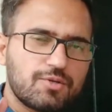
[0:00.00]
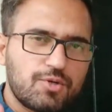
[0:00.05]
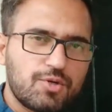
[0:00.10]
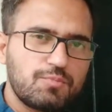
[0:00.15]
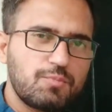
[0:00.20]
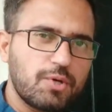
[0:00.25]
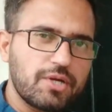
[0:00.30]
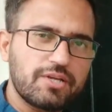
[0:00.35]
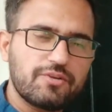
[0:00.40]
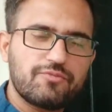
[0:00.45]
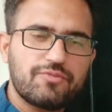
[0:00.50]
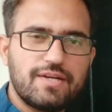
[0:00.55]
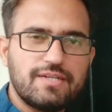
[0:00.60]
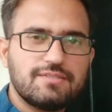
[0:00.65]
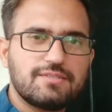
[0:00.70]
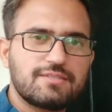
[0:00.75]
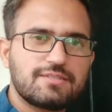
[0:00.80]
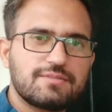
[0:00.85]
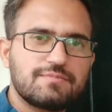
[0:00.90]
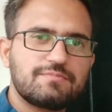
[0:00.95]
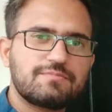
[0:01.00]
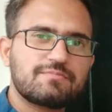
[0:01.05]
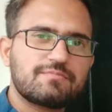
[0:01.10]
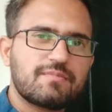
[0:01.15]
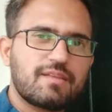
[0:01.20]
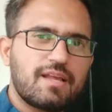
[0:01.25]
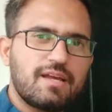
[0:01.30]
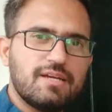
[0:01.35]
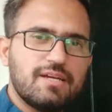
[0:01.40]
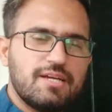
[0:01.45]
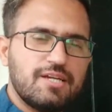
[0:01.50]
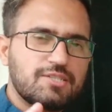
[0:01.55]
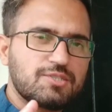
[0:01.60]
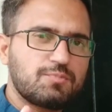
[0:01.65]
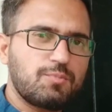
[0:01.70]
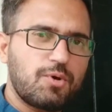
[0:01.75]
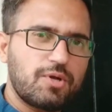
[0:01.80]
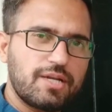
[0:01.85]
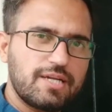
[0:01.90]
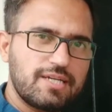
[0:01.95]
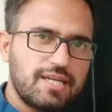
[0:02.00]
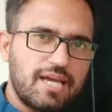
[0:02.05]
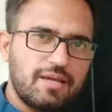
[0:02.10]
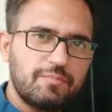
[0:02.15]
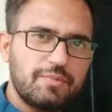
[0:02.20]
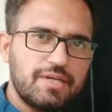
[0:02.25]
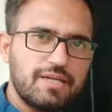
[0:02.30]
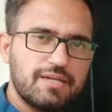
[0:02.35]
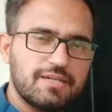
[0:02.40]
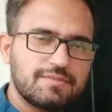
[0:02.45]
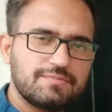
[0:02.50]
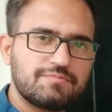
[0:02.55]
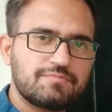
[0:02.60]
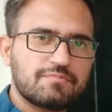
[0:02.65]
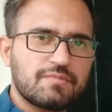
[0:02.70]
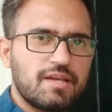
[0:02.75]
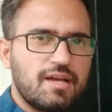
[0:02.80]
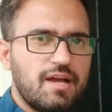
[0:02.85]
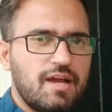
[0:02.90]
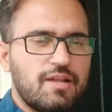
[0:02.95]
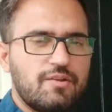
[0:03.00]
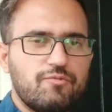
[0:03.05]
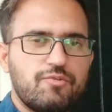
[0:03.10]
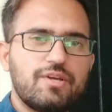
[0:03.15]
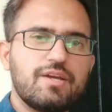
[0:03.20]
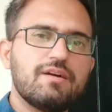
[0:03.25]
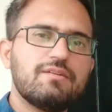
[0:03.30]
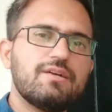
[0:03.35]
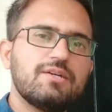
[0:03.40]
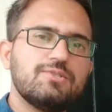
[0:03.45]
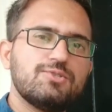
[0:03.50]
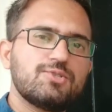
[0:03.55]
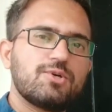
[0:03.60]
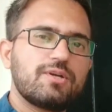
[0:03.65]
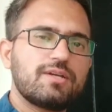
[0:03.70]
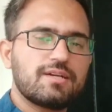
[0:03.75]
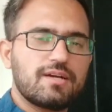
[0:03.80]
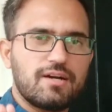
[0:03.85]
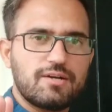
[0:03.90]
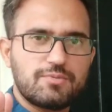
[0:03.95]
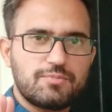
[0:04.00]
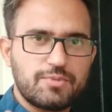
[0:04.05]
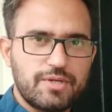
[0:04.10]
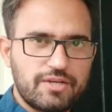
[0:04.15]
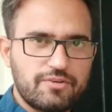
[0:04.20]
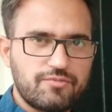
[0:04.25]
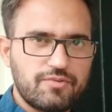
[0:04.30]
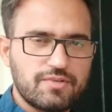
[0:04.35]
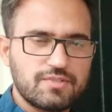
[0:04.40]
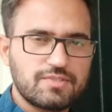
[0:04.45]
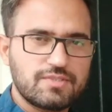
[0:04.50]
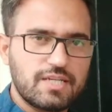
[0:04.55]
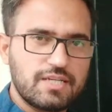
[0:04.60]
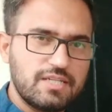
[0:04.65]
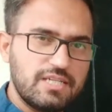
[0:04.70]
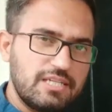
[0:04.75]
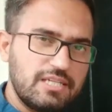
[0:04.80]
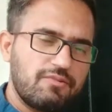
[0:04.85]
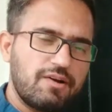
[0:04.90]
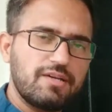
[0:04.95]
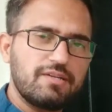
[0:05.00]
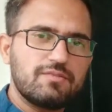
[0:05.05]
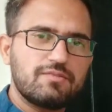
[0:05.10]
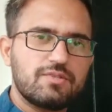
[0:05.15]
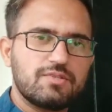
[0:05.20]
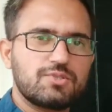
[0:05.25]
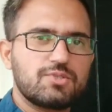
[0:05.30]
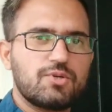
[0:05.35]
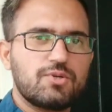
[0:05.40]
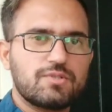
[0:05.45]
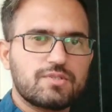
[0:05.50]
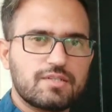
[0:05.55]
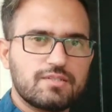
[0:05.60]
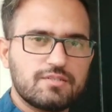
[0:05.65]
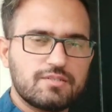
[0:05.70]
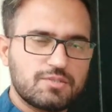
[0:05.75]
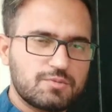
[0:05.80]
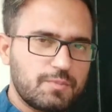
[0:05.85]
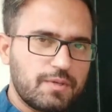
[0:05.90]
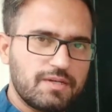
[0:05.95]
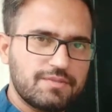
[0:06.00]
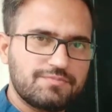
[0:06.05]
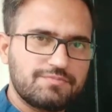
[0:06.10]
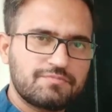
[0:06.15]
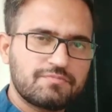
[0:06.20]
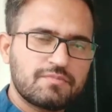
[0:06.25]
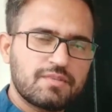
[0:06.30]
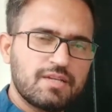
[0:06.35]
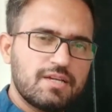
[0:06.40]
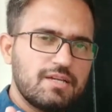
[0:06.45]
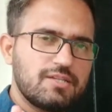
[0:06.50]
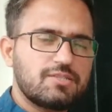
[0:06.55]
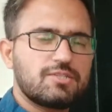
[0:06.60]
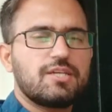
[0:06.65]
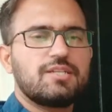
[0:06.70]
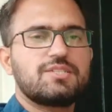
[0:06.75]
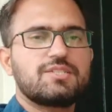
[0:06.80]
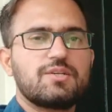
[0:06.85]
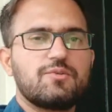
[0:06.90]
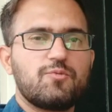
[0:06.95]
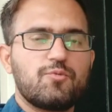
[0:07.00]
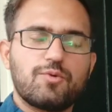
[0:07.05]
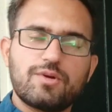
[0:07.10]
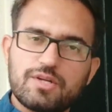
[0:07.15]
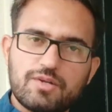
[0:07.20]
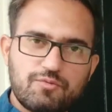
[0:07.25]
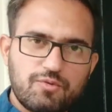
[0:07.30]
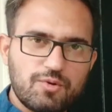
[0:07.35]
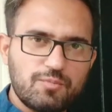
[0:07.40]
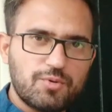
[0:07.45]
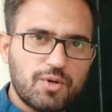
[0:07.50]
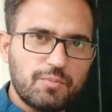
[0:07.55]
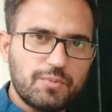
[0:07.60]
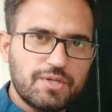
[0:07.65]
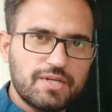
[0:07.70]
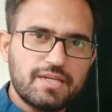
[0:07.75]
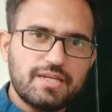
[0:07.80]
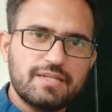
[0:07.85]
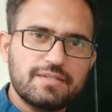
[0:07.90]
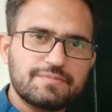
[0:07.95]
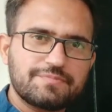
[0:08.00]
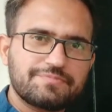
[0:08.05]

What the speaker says: Good morning, friends. It's morning time here, and we are enjoying our breakfast at Divine Resort and Spa. It's such a wonderful property.